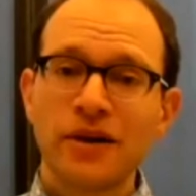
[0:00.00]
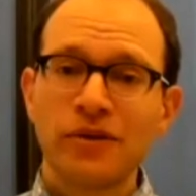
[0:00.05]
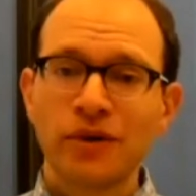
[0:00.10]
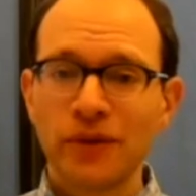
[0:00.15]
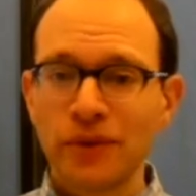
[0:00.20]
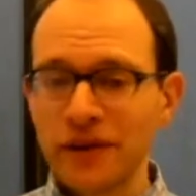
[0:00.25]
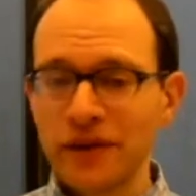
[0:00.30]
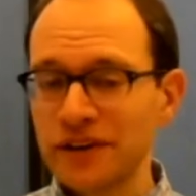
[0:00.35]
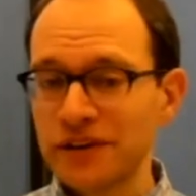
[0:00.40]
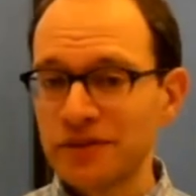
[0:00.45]

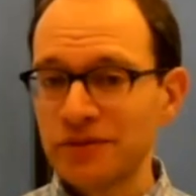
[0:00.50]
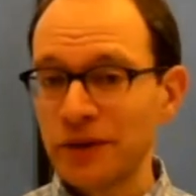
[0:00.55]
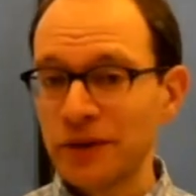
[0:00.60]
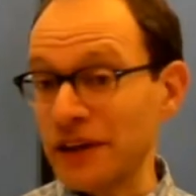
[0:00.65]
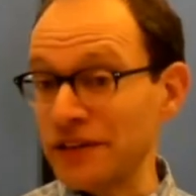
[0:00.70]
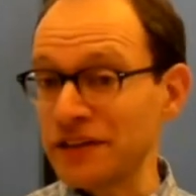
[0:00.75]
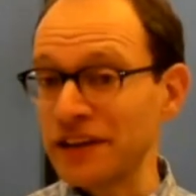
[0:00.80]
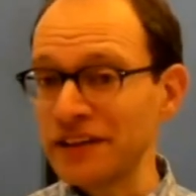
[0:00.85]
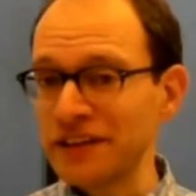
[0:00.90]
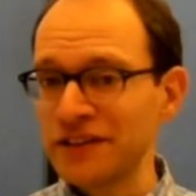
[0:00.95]
What
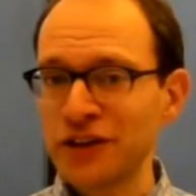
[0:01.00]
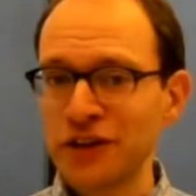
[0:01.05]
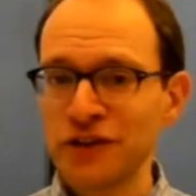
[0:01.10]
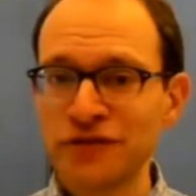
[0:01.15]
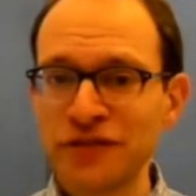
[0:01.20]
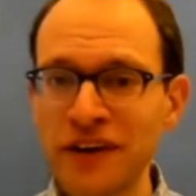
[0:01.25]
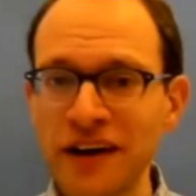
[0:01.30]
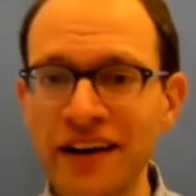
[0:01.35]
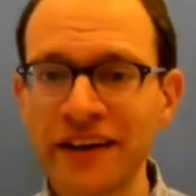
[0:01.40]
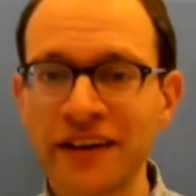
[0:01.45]
we've done so
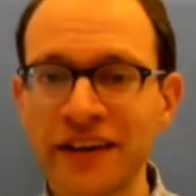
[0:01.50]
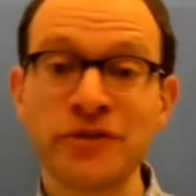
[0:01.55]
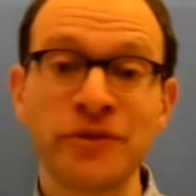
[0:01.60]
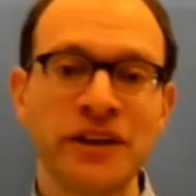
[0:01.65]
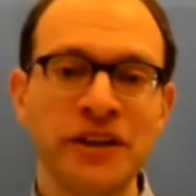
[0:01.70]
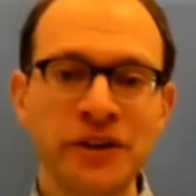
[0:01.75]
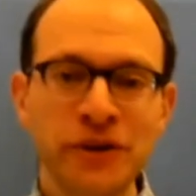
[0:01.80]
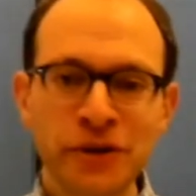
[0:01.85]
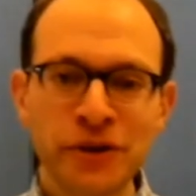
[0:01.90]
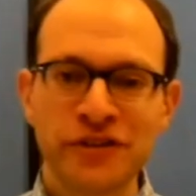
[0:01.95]
far is we
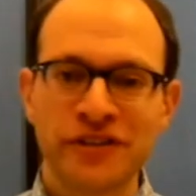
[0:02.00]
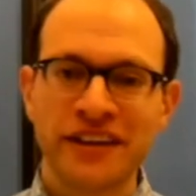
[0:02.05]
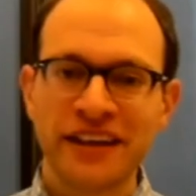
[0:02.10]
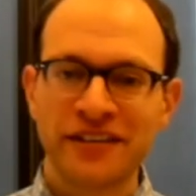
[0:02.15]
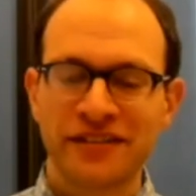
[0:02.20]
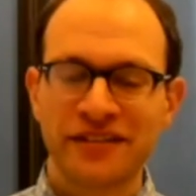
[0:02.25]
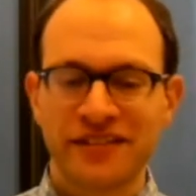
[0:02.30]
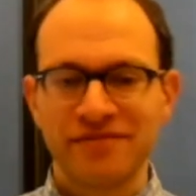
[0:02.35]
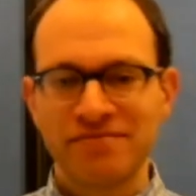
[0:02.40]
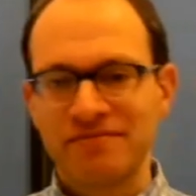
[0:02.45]
use
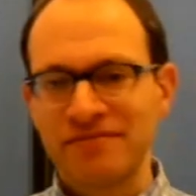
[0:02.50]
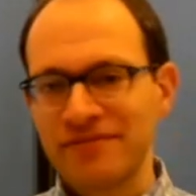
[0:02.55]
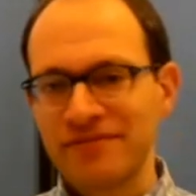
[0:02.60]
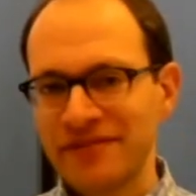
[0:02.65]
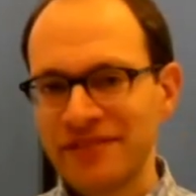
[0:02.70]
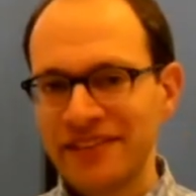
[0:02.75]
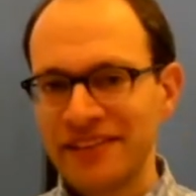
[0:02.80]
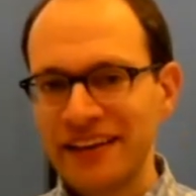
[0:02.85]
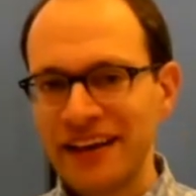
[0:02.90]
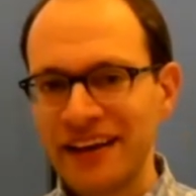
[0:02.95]
this
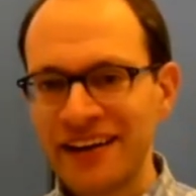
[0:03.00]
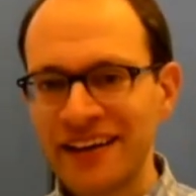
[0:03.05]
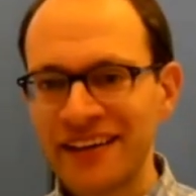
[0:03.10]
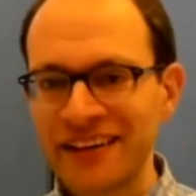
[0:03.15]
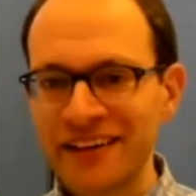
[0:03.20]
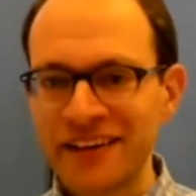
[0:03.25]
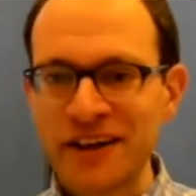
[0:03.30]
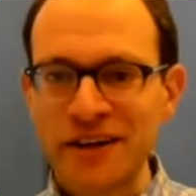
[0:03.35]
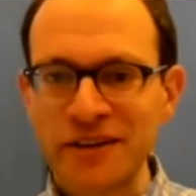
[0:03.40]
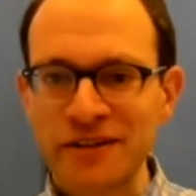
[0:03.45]

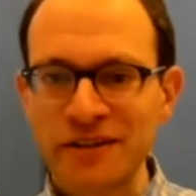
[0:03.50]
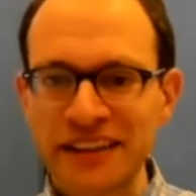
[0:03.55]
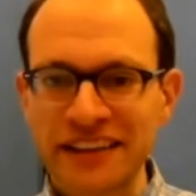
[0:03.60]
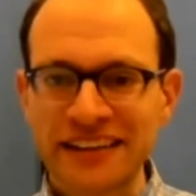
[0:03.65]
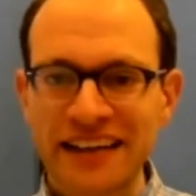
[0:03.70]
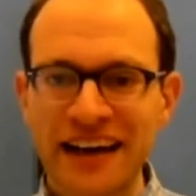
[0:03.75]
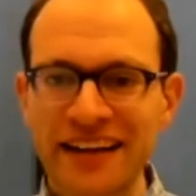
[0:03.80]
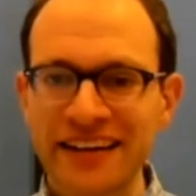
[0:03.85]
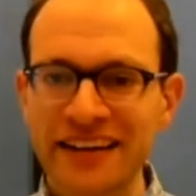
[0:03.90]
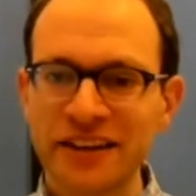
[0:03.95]
our
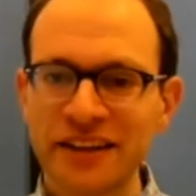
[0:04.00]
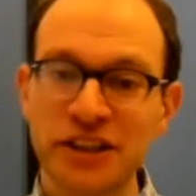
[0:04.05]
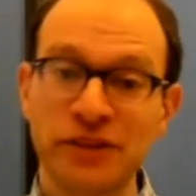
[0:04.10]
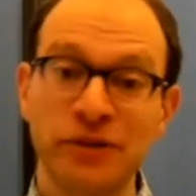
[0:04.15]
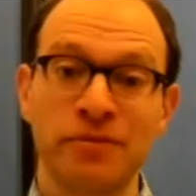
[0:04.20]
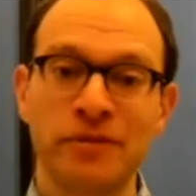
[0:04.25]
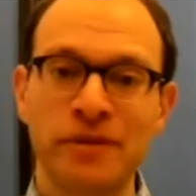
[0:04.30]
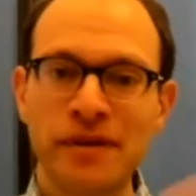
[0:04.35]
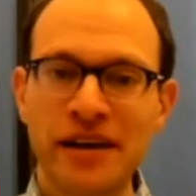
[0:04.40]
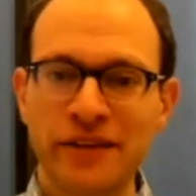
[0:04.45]
technology
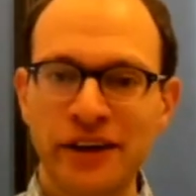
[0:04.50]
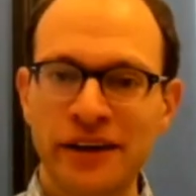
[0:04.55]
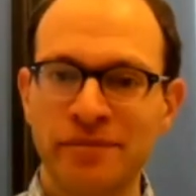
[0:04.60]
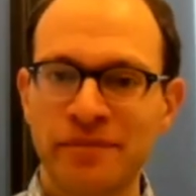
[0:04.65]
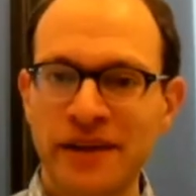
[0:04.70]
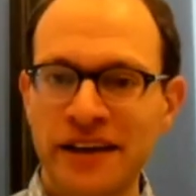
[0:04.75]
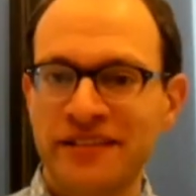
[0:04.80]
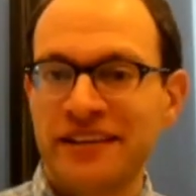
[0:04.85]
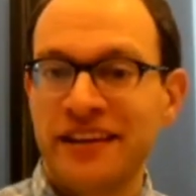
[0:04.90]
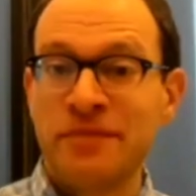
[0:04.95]
where we
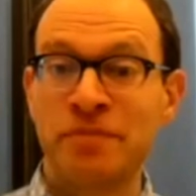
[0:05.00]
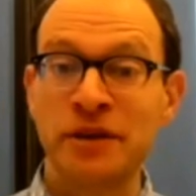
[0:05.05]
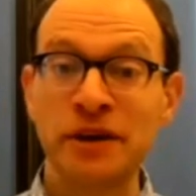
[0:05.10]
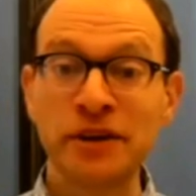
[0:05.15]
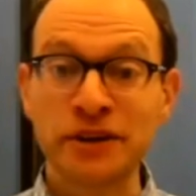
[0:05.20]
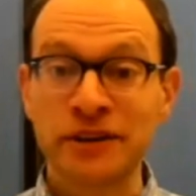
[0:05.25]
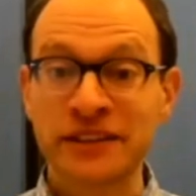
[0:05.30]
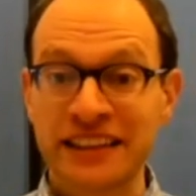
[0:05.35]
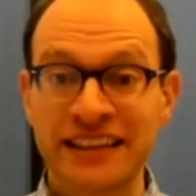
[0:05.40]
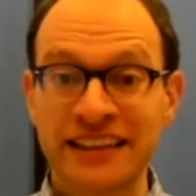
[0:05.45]
basically
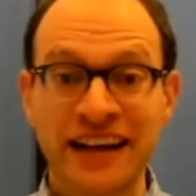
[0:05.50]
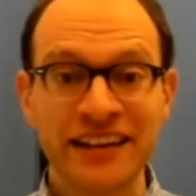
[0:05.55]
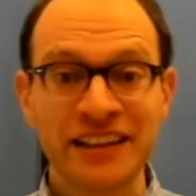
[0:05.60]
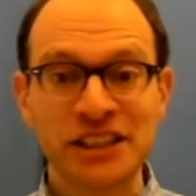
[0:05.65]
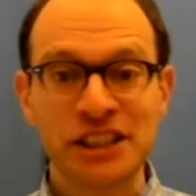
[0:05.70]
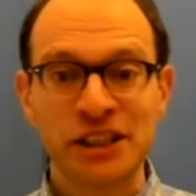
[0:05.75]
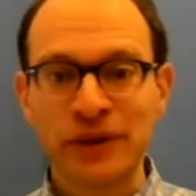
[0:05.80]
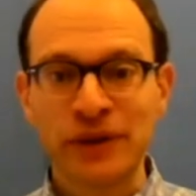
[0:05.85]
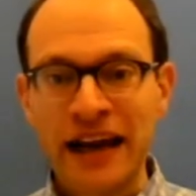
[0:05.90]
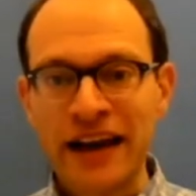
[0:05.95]
built our
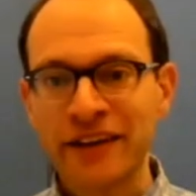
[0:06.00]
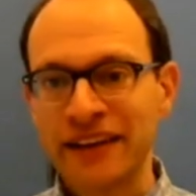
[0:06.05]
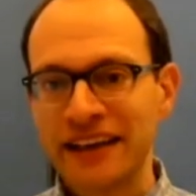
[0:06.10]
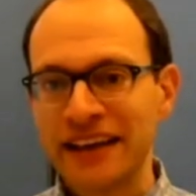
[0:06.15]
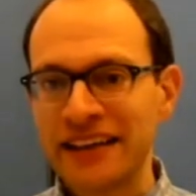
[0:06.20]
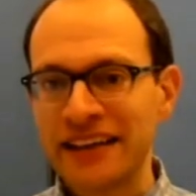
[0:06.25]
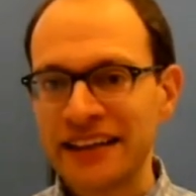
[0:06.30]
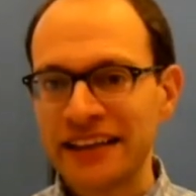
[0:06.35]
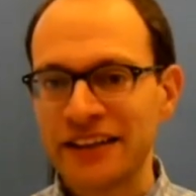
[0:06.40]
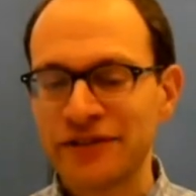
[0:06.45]
technology around the
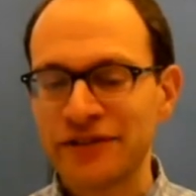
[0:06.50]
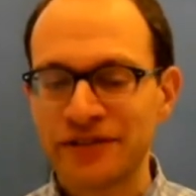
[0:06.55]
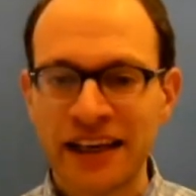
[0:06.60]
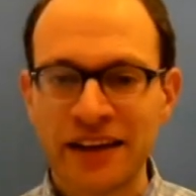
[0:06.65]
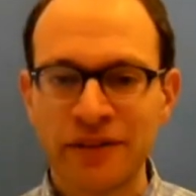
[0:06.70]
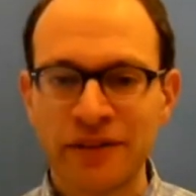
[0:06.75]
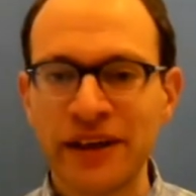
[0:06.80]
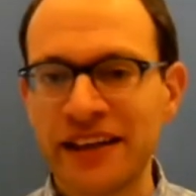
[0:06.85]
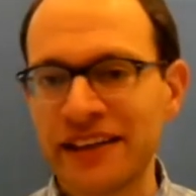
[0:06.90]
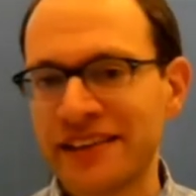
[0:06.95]
idea of
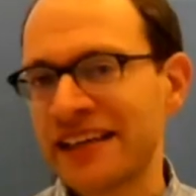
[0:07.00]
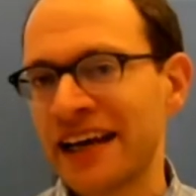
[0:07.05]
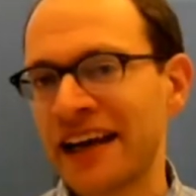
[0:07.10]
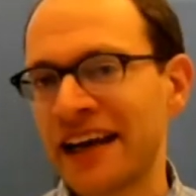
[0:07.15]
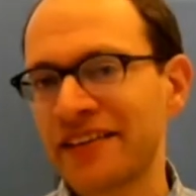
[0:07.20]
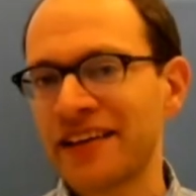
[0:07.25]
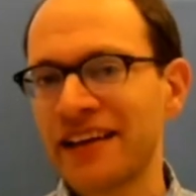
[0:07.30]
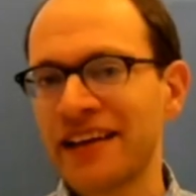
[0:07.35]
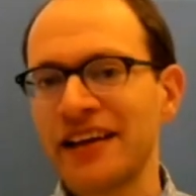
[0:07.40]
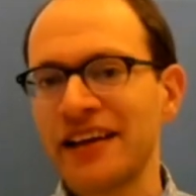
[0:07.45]
can we
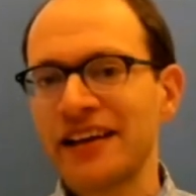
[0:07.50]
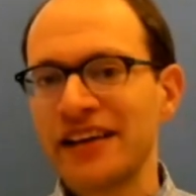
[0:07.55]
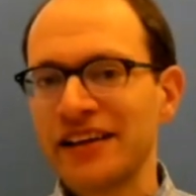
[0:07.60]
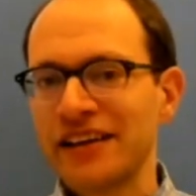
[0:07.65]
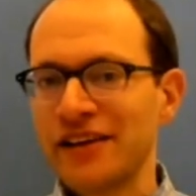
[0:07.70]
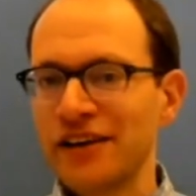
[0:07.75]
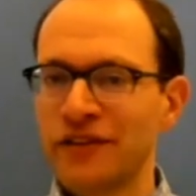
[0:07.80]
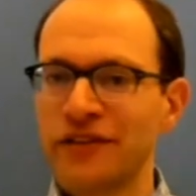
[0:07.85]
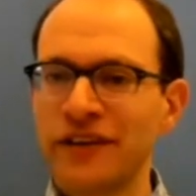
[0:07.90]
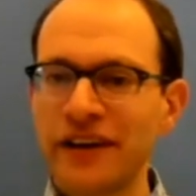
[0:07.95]
detect
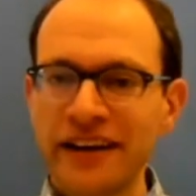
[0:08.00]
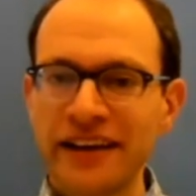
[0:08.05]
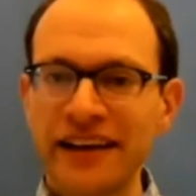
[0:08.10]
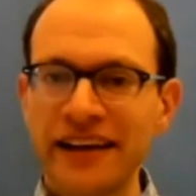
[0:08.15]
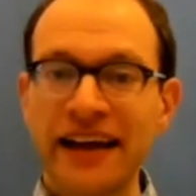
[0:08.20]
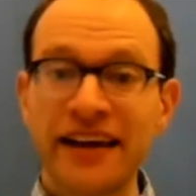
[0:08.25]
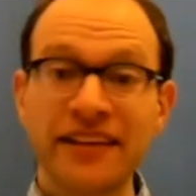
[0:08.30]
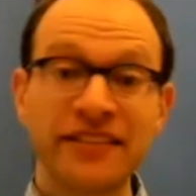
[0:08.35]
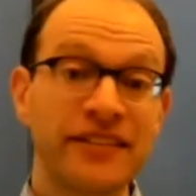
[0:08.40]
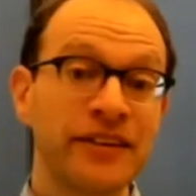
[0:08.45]
ovarian
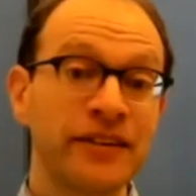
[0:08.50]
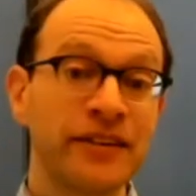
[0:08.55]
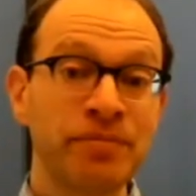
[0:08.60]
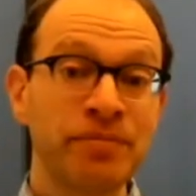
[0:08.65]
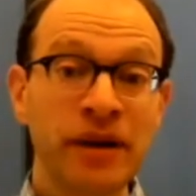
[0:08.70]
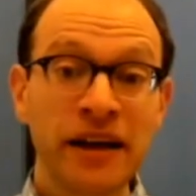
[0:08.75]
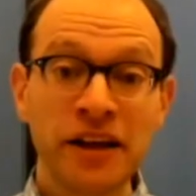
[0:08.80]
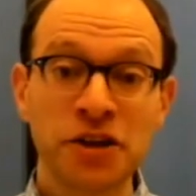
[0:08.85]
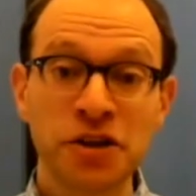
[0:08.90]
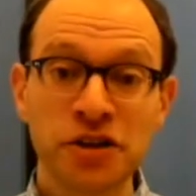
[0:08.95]
cancer in
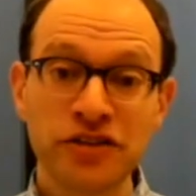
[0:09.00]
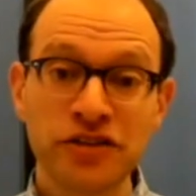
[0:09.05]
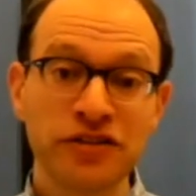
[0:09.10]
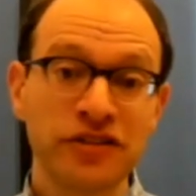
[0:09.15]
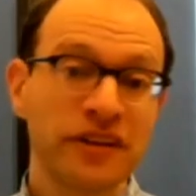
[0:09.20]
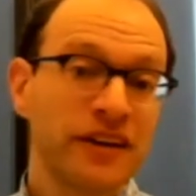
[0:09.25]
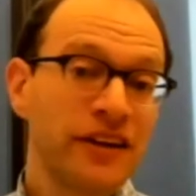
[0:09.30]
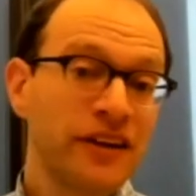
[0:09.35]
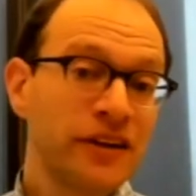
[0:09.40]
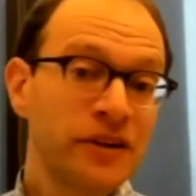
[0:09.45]
patients
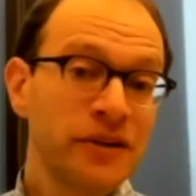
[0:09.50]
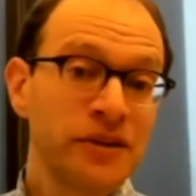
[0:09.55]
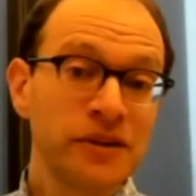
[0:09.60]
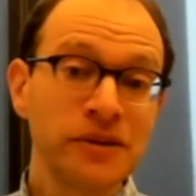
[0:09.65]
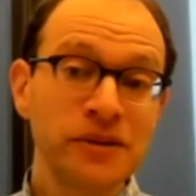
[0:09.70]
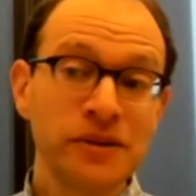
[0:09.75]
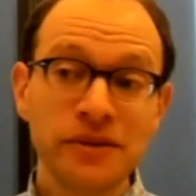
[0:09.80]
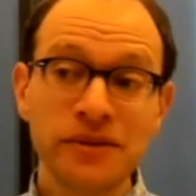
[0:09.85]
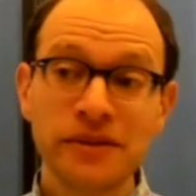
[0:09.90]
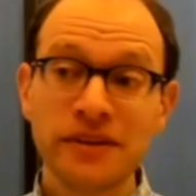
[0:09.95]

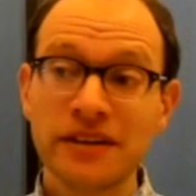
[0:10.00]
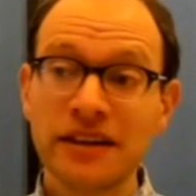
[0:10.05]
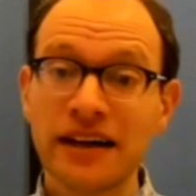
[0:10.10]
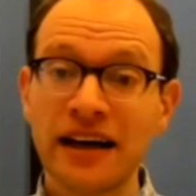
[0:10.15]
who